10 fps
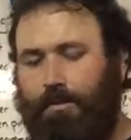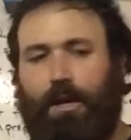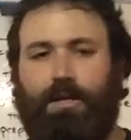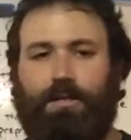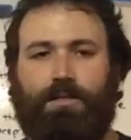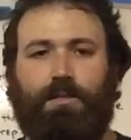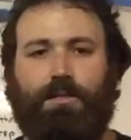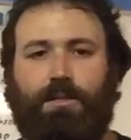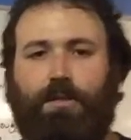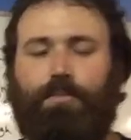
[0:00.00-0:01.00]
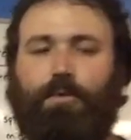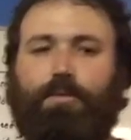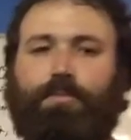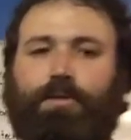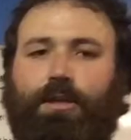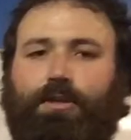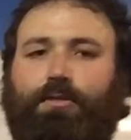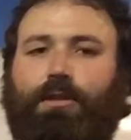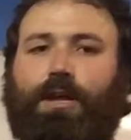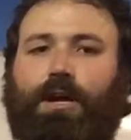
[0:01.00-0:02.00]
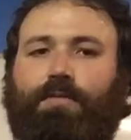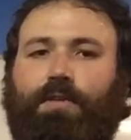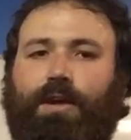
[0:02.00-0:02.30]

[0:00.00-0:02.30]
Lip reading: It's not important, but they do a lot of